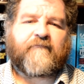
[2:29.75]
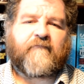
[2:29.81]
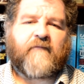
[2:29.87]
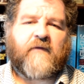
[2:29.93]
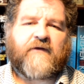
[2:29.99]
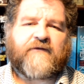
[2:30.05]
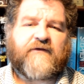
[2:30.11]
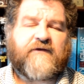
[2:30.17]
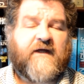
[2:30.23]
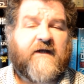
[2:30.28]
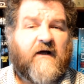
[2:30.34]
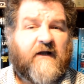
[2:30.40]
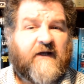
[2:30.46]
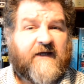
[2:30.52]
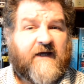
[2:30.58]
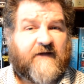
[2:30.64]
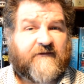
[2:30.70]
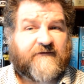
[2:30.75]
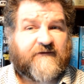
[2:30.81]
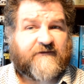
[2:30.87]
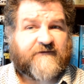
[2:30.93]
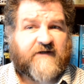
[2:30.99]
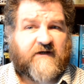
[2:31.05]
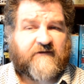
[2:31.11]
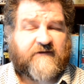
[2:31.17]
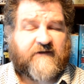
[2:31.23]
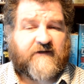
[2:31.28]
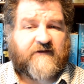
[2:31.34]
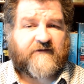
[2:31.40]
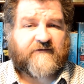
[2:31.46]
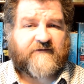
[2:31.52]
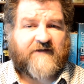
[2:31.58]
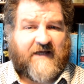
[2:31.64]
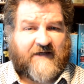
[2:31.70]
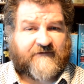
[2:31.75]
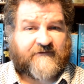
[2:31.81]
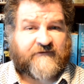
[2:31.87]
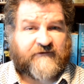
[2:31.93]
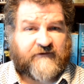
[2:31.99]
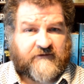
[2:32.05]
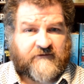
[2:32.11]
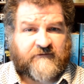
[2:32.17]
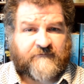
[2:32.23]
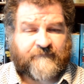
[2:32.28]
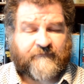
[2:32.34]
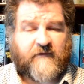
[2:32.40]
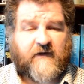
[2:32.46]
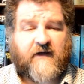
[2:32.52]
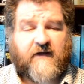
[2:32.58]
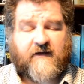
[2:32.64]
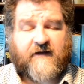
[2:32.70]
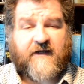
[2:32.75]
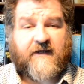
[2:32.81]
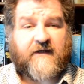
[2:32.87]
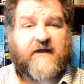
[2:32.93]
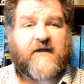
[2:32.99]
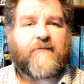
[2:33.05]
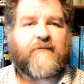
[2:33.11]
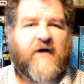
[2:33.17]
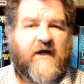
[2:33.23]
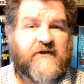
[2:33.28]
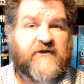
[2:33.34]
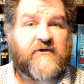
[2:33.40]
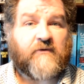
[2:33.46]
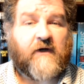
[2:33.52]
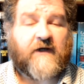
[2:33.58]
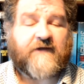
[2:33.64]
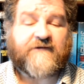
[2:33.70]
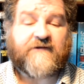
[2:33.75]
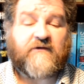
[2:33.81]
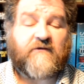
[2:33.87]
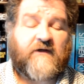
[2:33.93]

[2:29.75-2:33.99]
So then Ollie has to start his last year in a brand new high school.